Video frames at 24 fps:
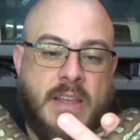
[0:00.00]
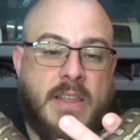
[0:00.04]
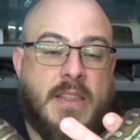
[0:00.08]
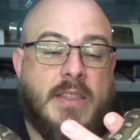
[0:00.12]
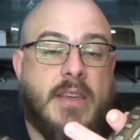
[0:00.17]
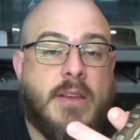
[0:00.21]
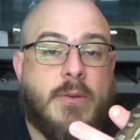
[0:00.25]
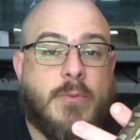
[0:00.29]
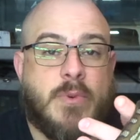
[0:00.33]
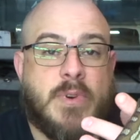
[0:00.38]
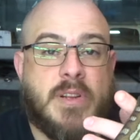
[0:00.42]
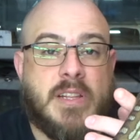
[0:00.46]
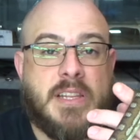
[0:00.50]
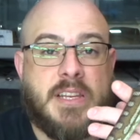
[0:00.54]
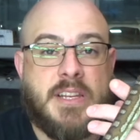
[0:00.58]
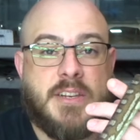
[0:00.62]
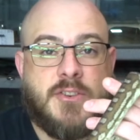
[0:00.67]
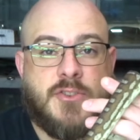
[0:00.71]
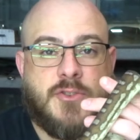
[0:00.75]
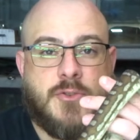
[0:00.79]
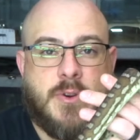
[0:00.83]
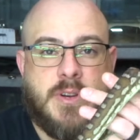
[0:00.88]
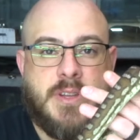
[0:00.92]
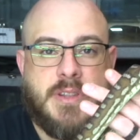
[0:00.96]
They really
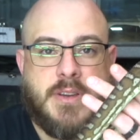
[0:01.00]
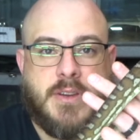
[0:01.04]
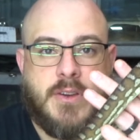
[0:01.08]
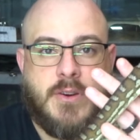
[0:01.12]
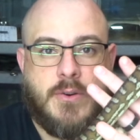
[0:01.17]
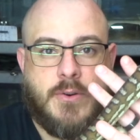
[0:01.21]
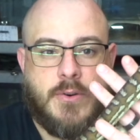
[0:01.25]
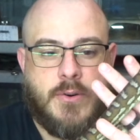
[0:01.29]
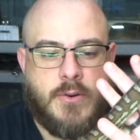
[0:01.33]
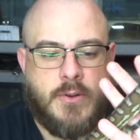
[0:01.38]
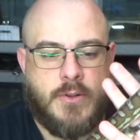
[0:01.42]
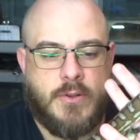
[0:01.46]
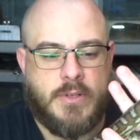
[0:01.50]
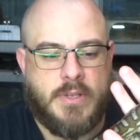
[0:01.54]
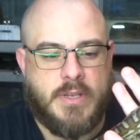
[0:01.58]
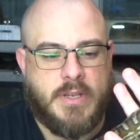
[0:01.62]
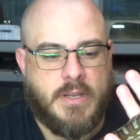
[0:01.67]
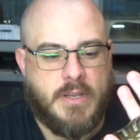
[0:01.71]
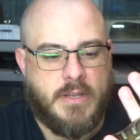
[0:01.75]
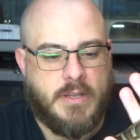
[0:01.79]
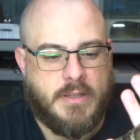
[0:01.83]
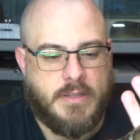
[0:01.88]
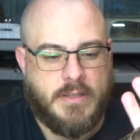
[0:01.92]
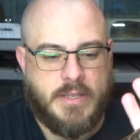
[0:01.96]
enjoy the cold.
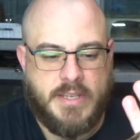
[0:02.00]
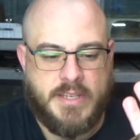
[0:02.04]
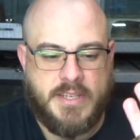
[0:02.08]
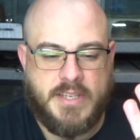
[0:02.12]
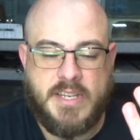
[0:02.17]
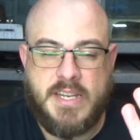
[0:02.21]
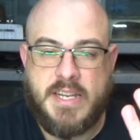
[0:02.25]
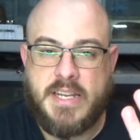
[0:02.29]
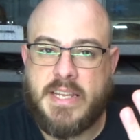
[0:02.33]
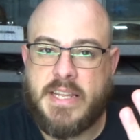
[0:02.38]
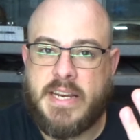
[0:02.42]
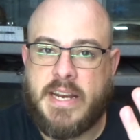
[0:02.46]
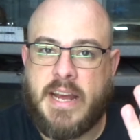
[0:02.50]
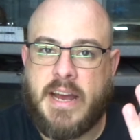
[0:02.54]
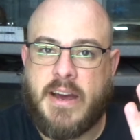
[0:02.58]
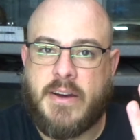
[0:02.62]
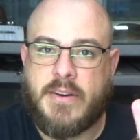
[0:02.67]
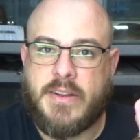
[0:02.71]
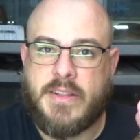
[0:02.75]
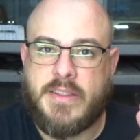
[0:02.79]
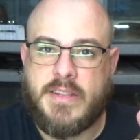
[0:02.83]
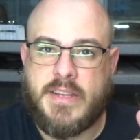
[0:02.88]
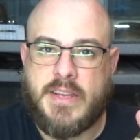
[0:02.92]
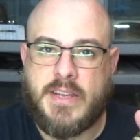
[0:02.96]
They seek it
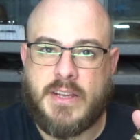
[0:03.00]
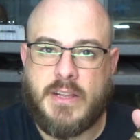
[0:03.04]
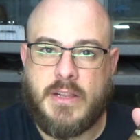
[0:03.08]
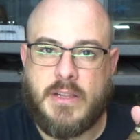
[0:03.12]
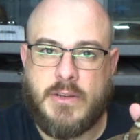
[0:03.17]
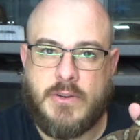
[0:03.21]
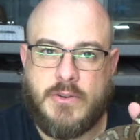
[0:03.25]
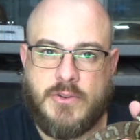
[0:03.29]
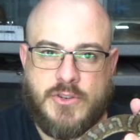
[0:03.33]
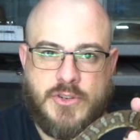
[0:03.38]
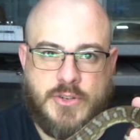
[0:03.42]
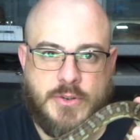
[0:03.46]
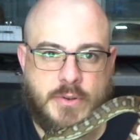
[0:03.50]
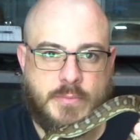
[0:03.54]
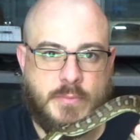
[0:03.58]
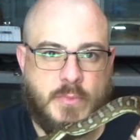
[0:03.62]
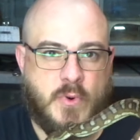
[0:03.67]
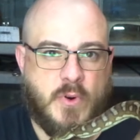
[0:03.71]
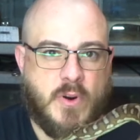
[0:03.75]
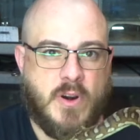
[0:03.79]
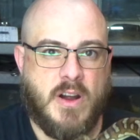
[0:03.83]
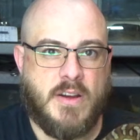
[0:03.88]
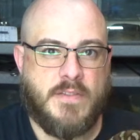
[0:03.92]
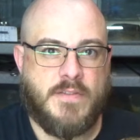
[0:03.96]
out in the enclosure
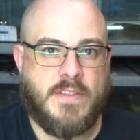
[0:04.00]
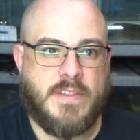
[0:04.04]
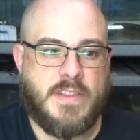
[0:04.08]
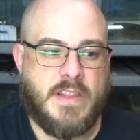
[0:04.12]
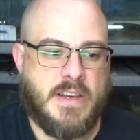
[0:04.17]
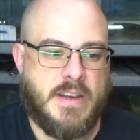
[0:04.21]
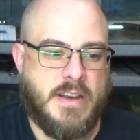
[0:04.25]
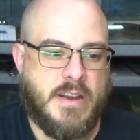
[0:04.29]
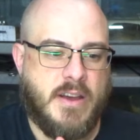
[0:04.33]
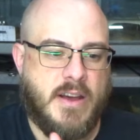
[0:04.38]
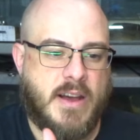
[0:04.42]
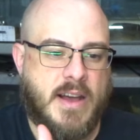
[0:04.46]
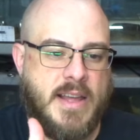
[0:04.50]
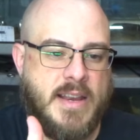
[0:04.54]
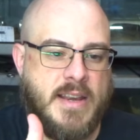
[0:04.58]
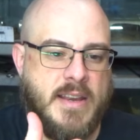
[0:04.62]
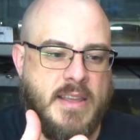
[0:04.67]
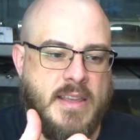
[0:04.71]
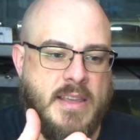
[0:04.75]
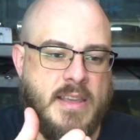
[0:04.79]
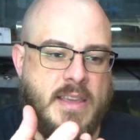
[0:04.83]
more often than not.